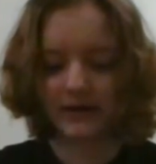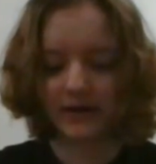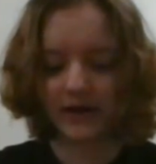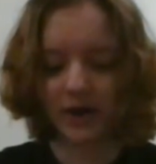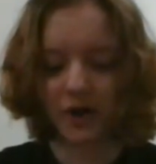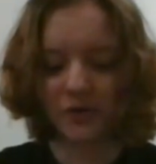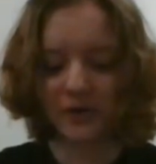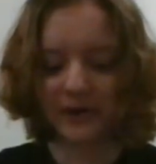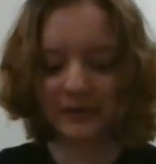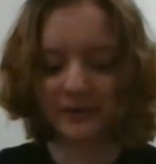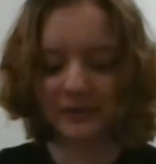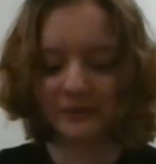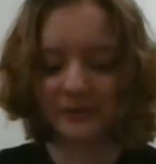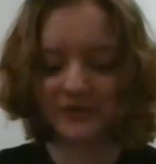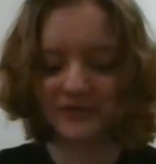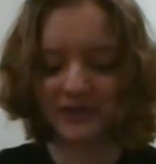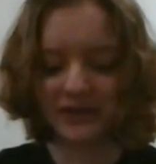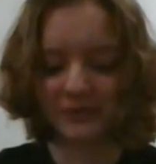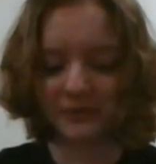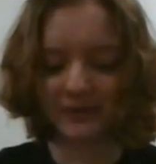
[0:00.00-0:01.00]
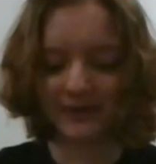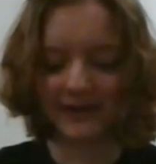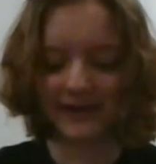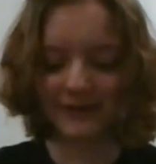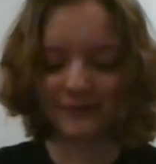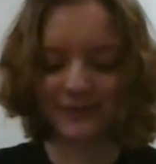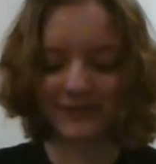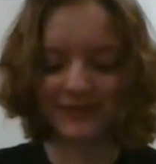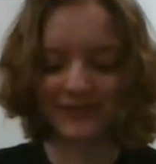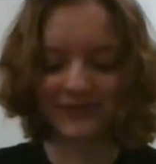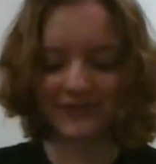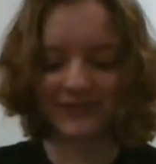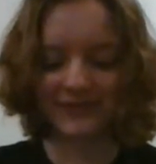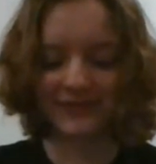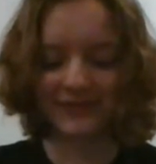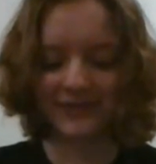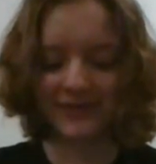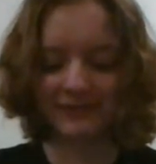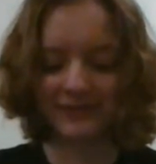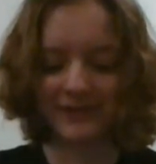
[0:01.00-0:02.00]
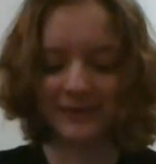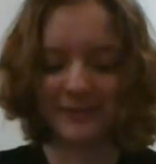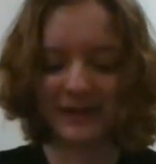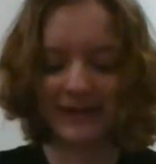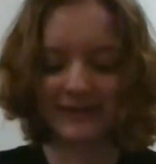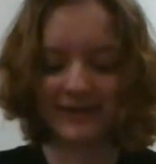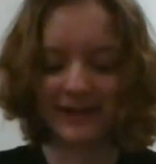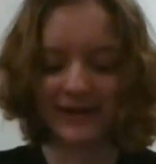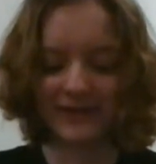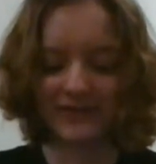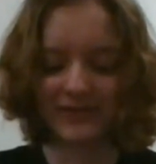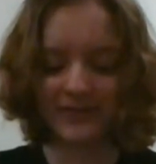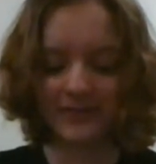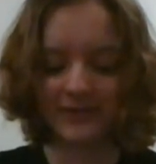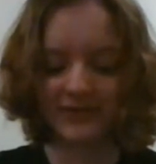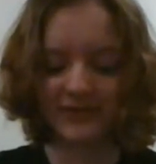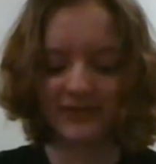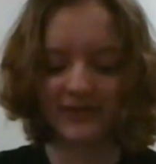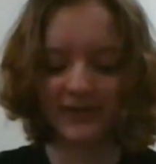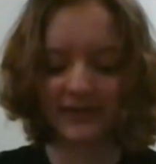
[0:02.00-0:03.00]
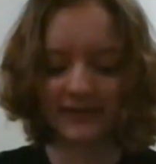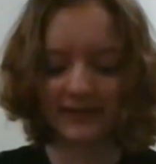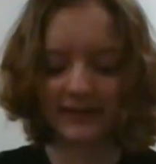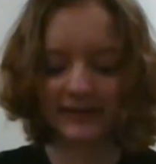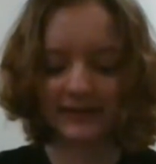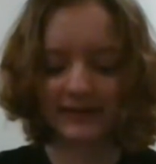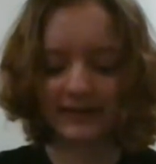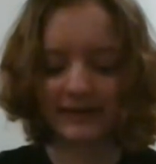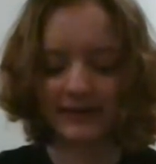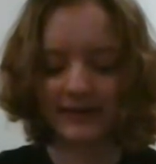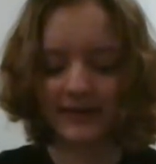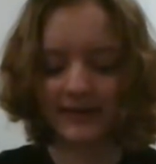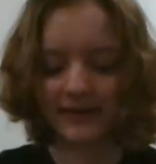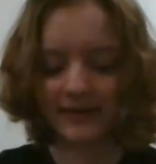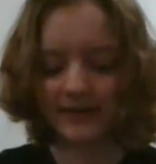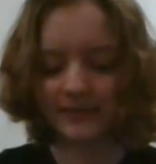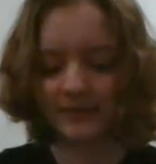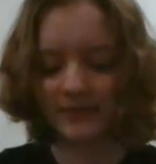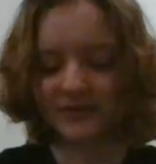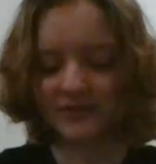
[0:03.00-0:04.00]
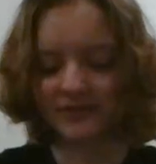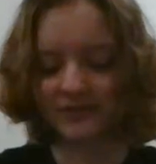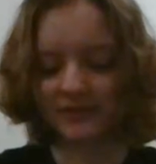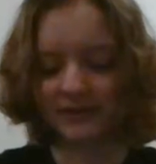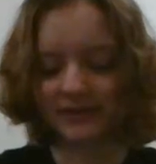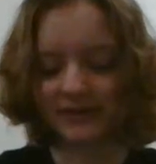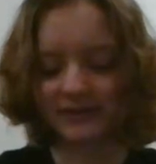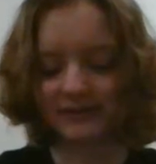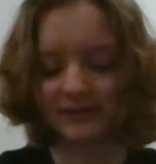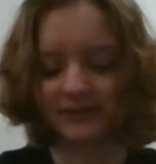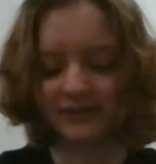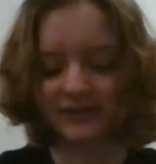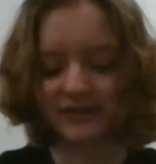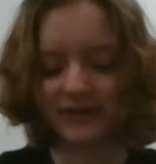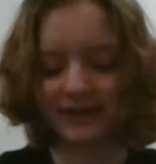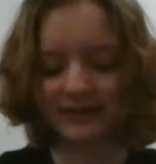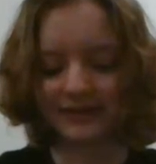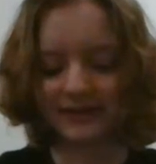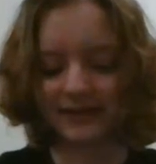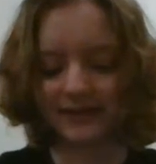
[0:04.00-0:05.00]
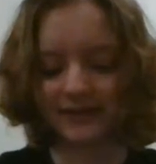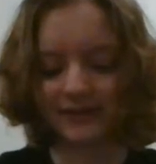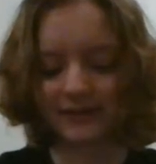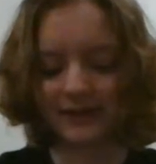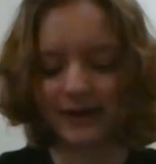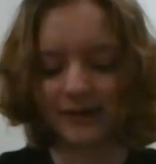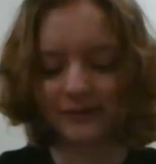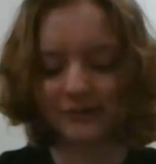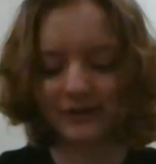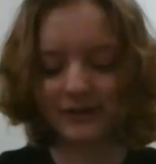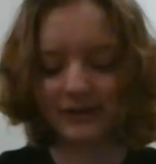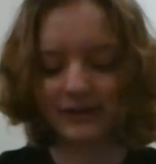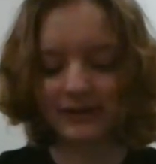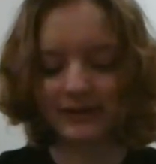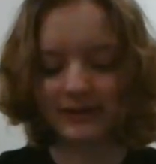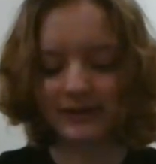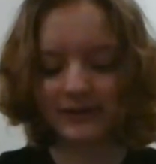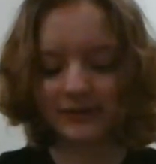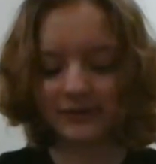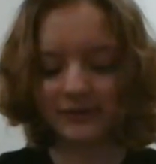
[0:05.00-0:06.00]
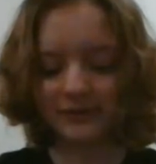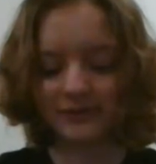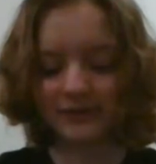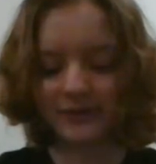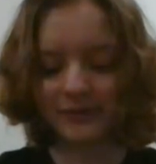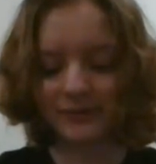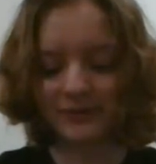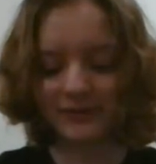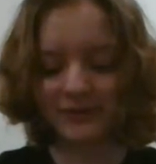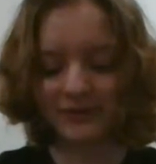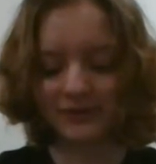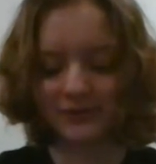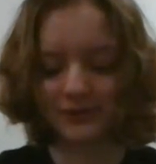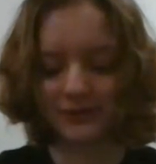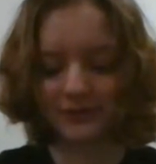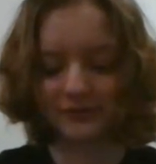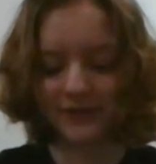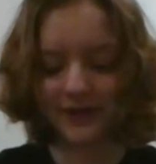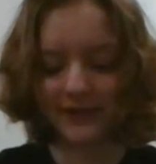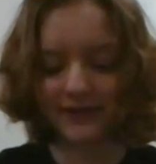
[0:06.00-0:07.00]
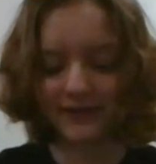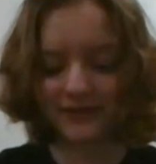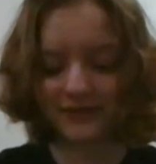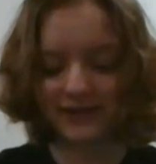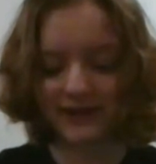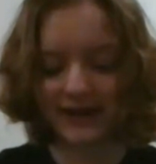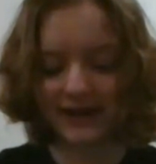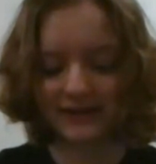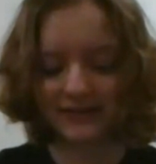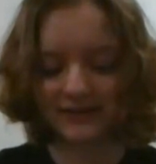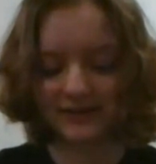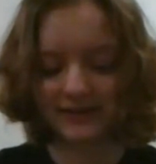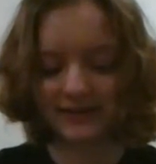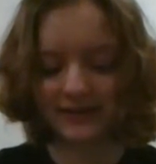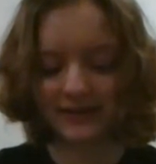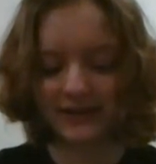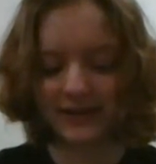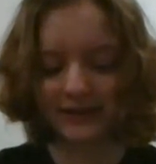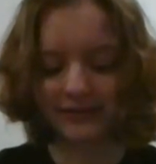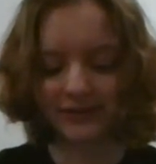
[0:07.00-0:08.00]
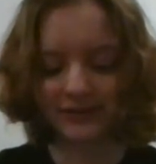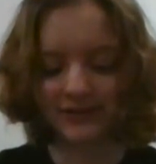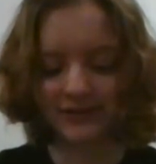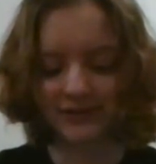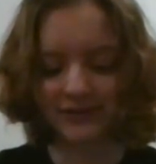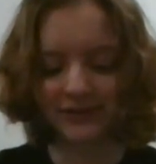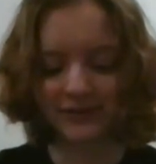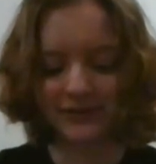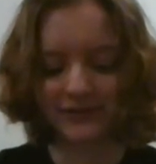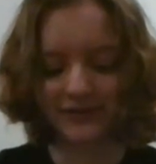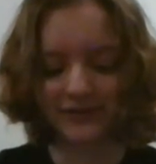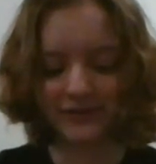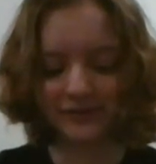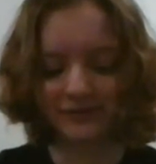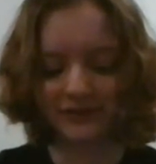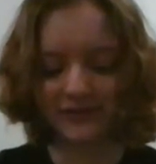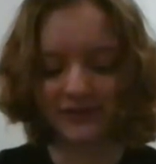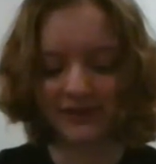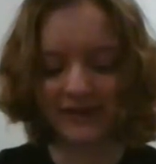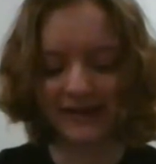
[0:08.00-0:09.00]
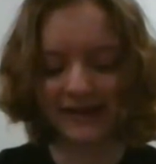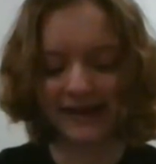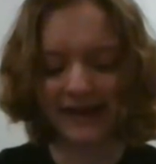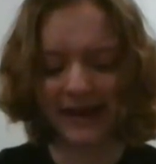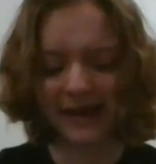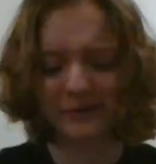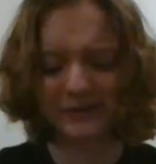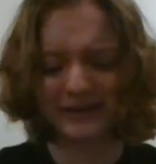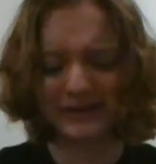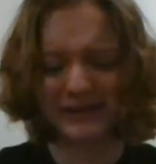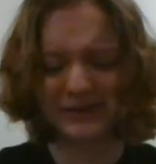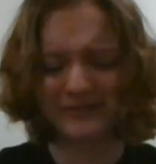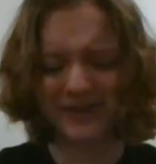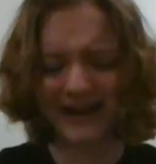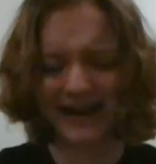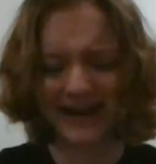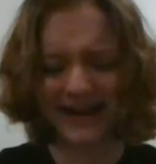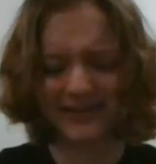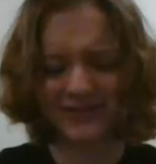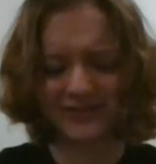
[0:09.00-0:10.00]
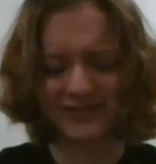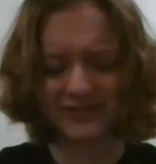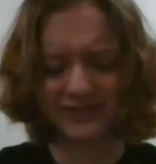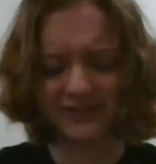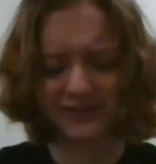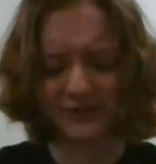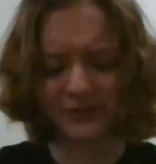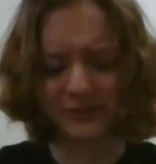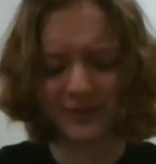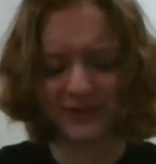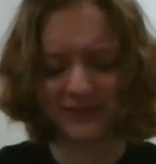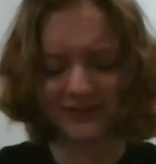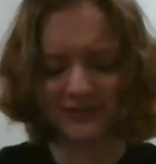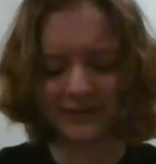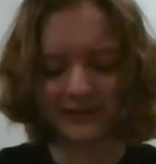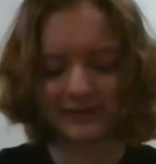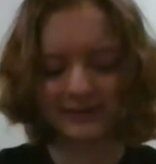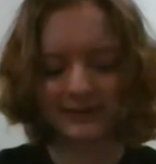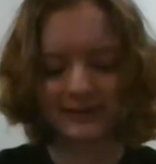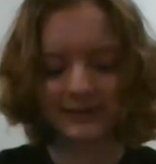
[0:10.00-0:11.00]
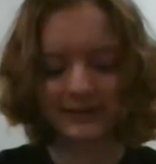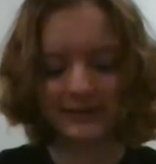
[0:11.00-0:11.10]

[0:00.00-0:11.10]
"Oh, how I wish he were here with us on this lovely May day," said Mrs. Duncan. Mr. Duncan looked sadly at the ground. "Don't you wish it too, Father?" she asked. He looked at her as if to say, "How can you ask such a question?"